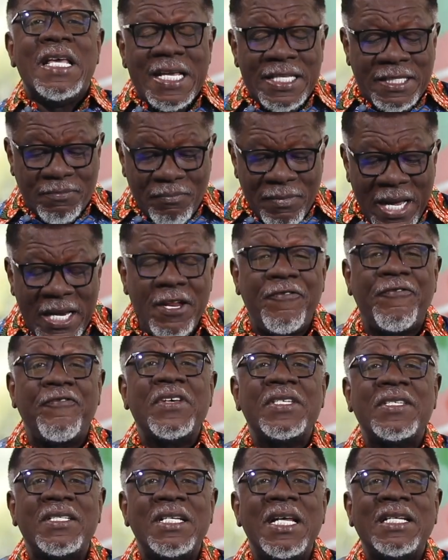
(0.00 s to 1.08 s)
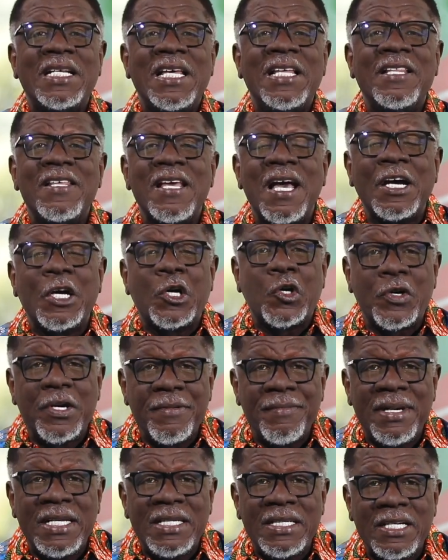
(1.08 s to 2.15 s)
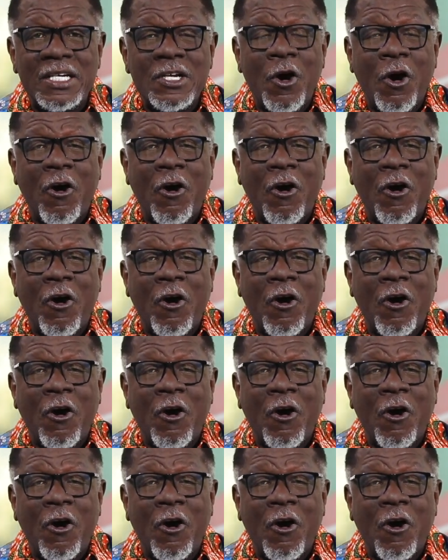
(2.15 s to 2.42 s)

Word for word: is manifested in the agreement